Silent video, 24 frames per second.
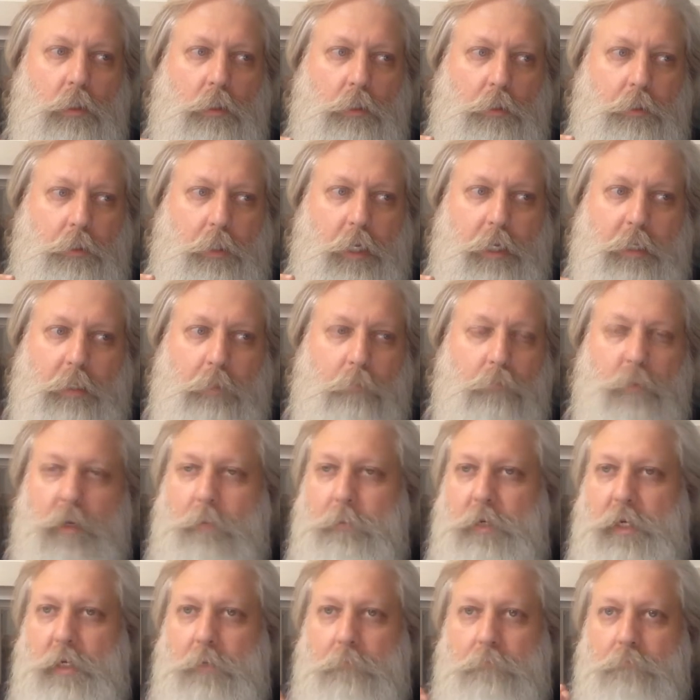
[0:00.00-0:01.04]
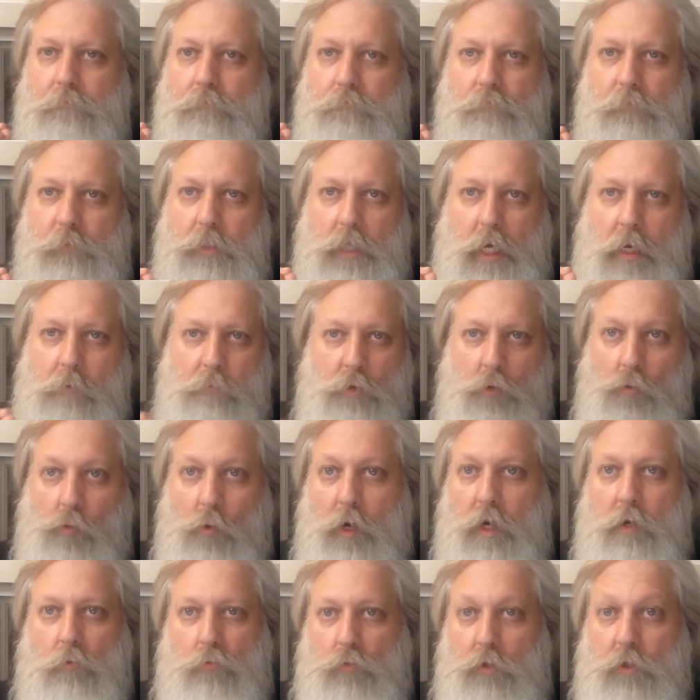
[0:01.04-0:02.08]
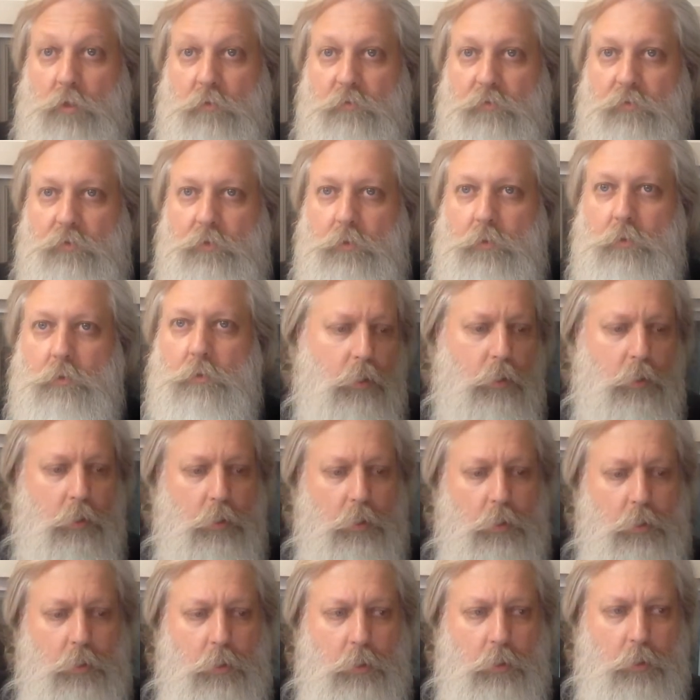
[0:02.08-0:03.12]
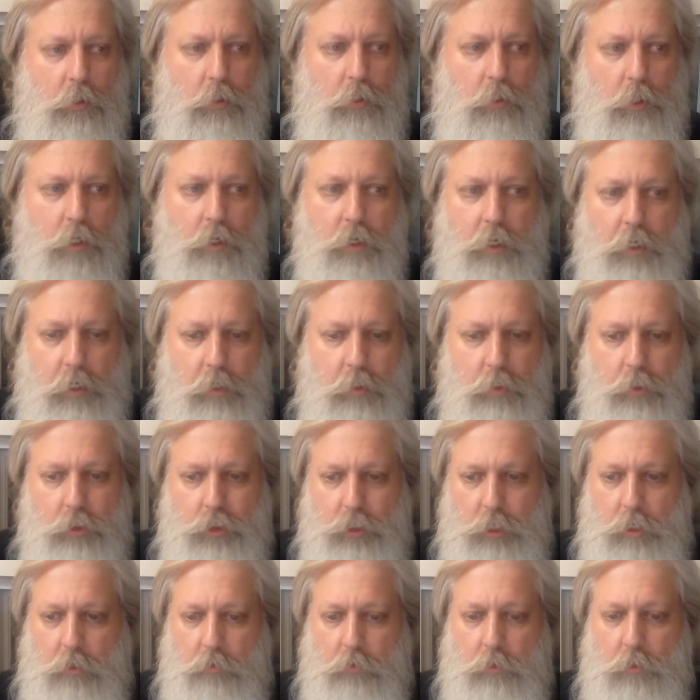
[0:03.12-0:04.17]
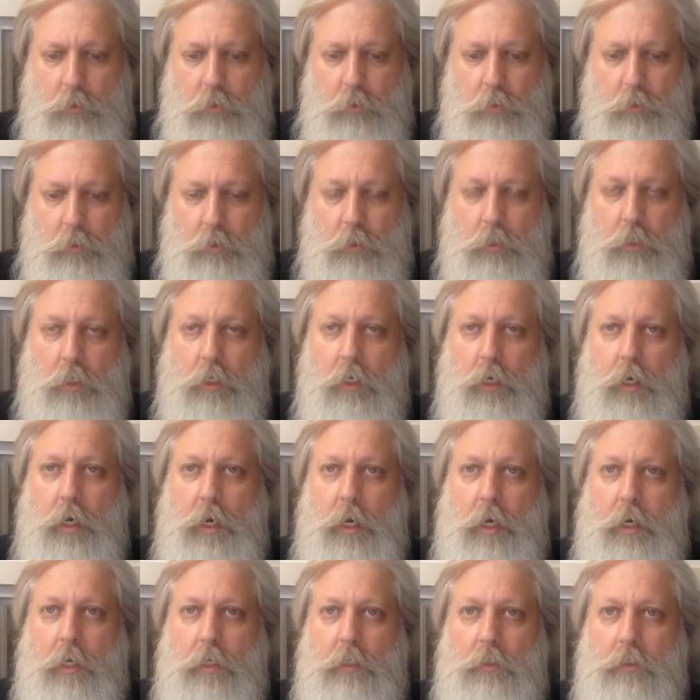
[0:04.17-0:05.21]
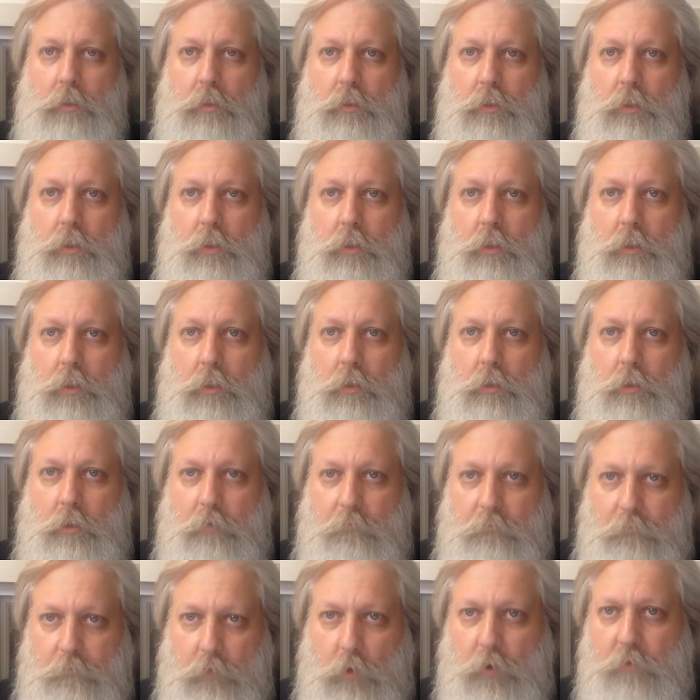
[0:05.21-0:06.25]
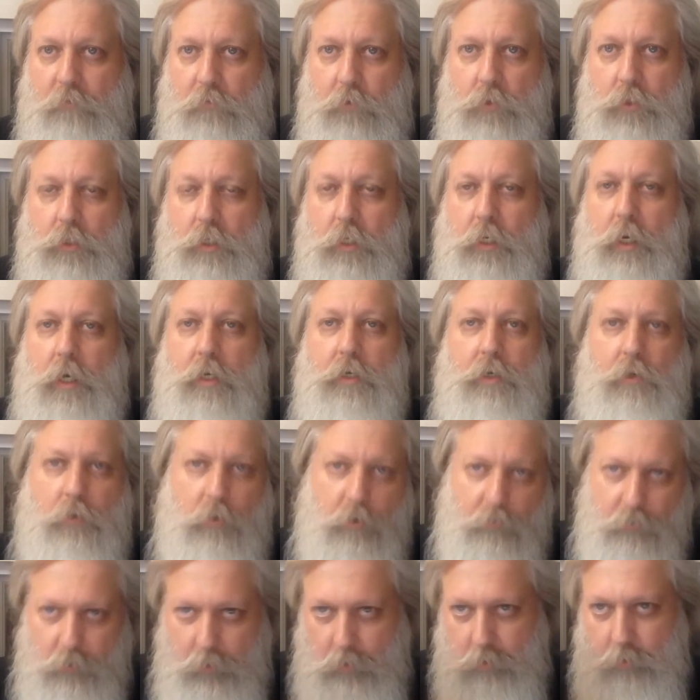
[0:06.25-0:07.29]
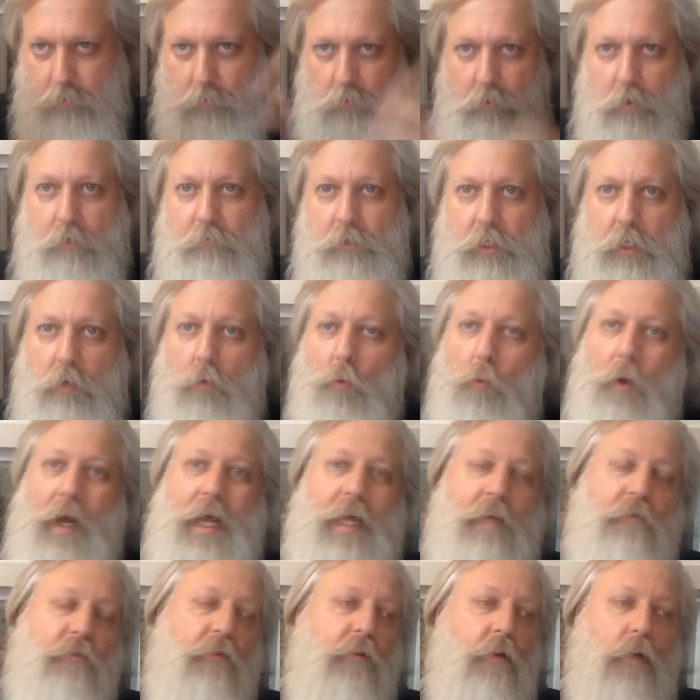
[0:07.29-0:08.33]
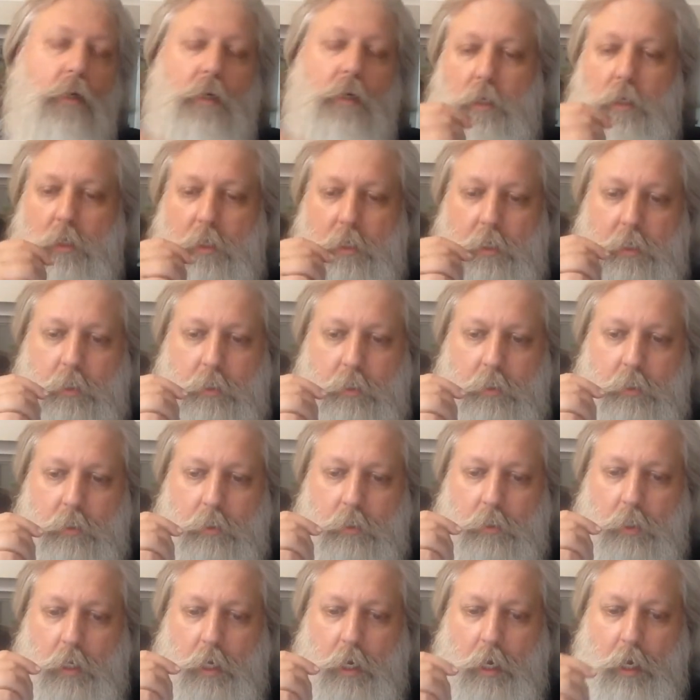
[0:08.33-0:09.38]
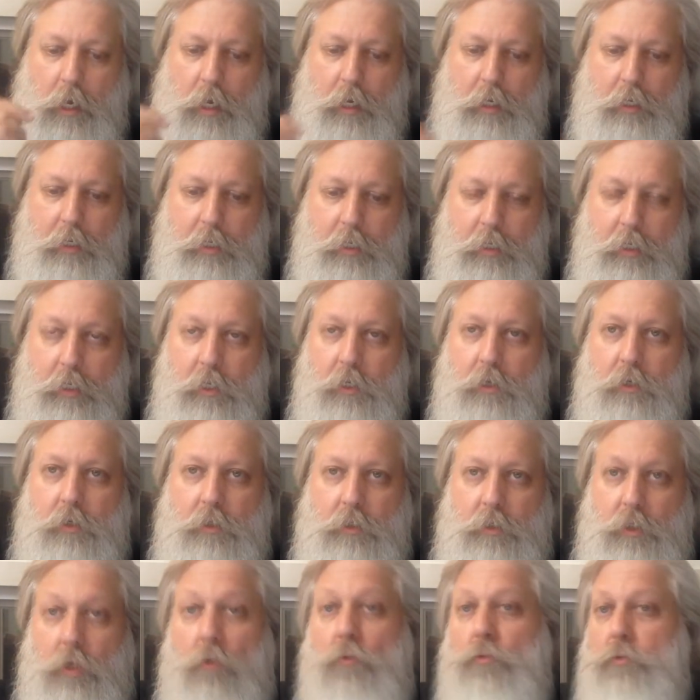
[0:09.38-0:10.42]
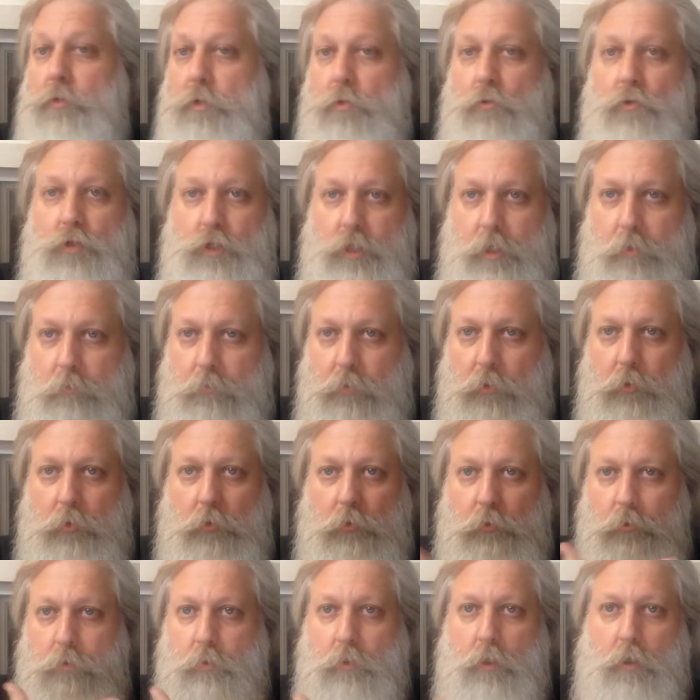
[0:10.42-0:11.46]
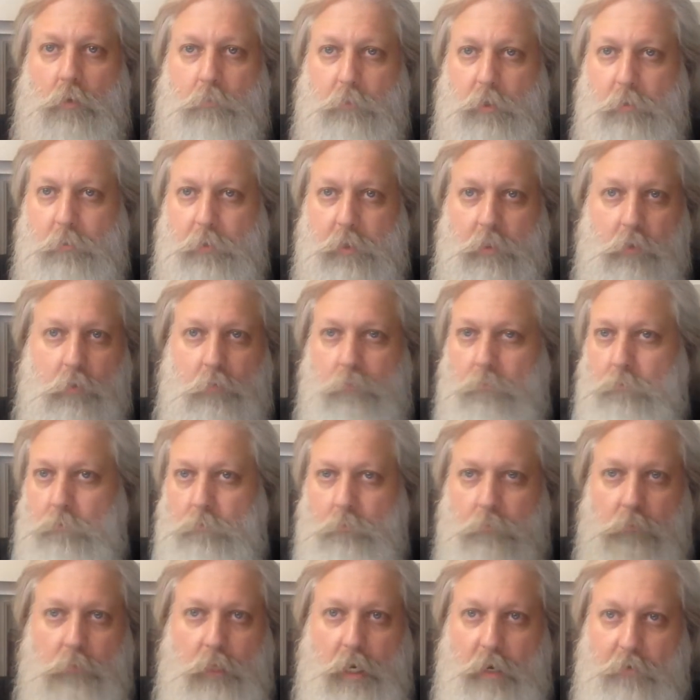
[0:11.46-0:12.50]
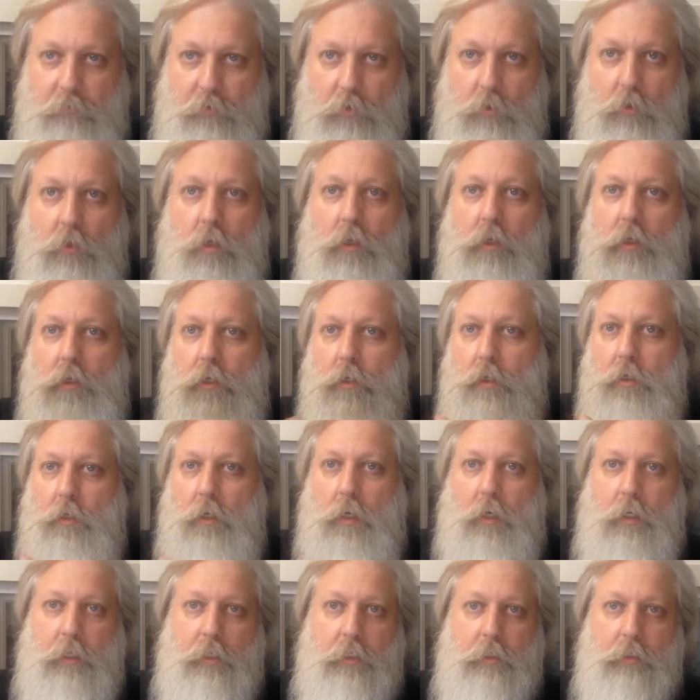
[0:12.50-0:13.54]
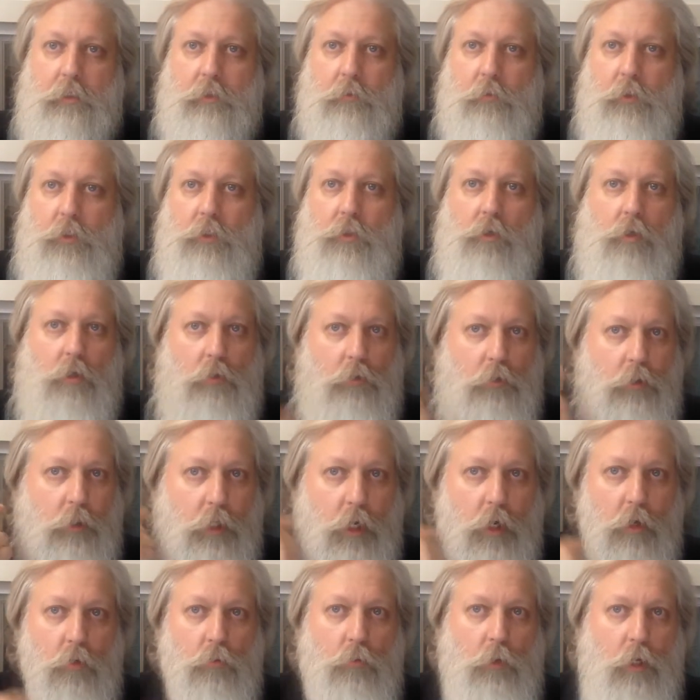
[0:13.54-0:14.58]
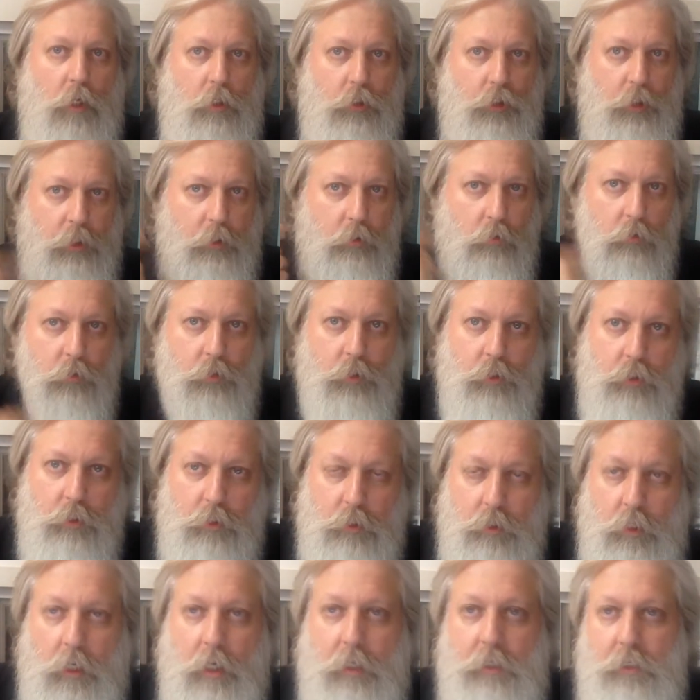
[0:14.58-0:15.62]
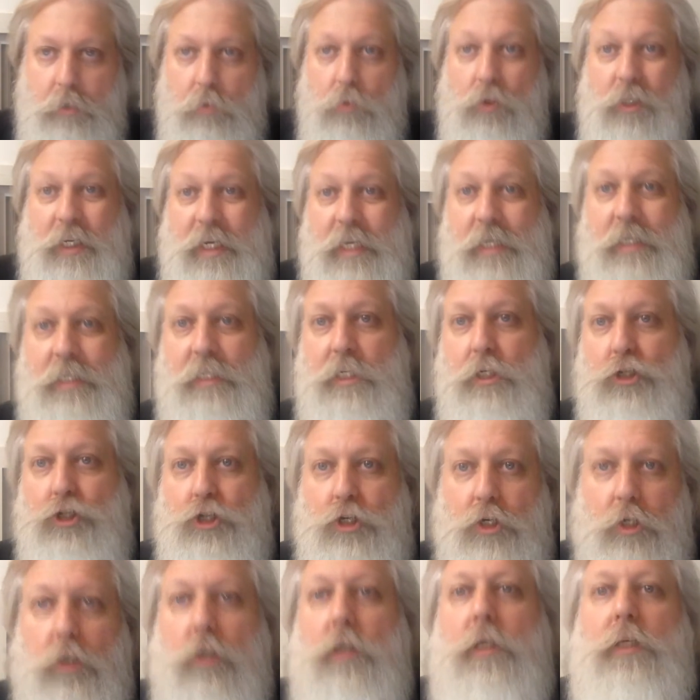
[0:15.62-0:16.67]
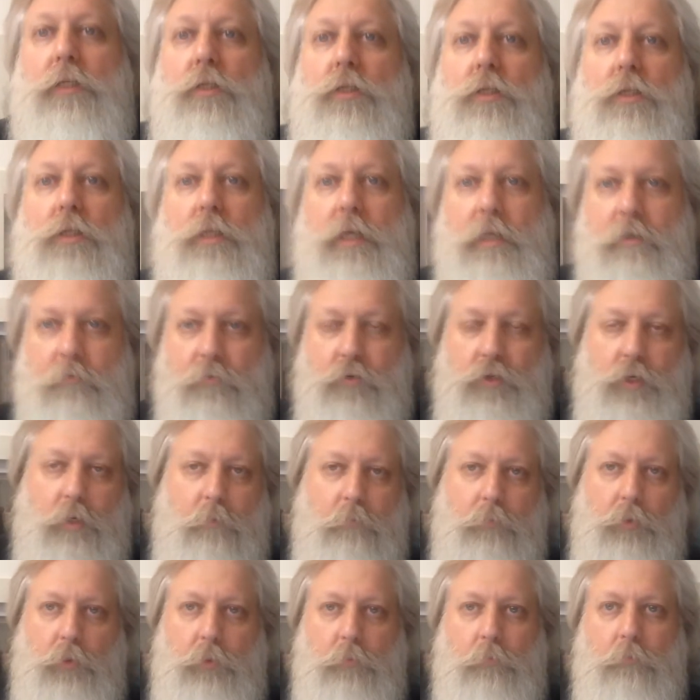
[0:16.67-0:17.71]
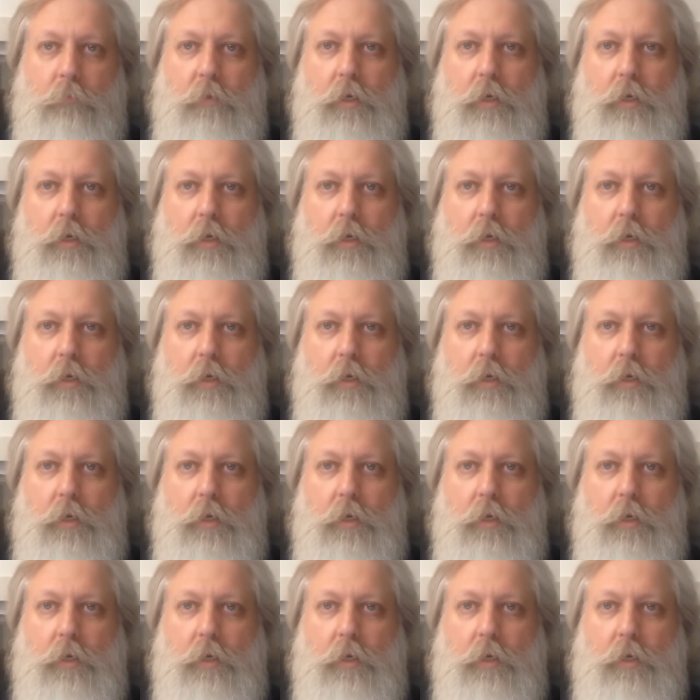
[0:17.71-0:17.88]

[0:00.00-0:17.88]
like maybe I'm a werewolf. Then you get in the shower, and the very first thing I do after I get everything wet is I don't use shampoo on my beard, ever. I do what's called co-washing, which is I use conditioner instead of shampoo.